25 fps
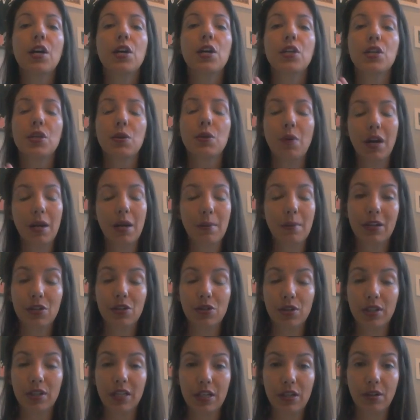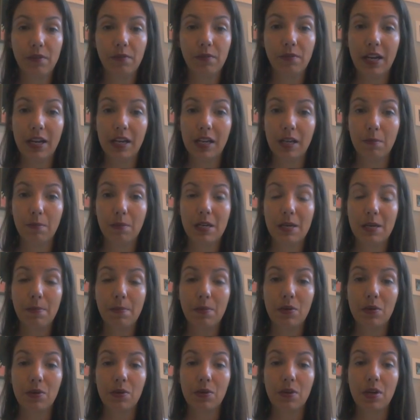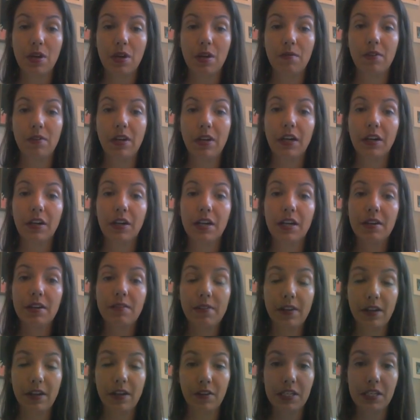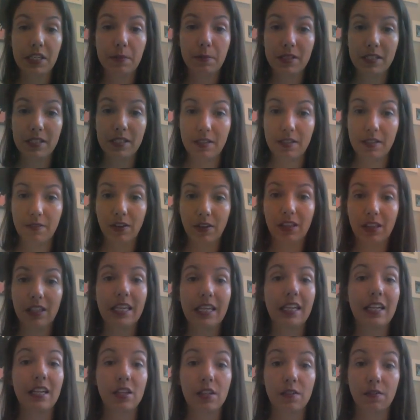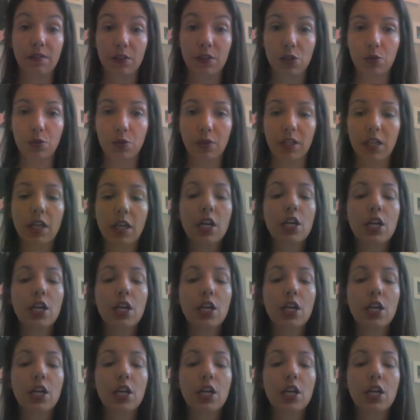You want to make sure that you're inviting people very specifically and individually.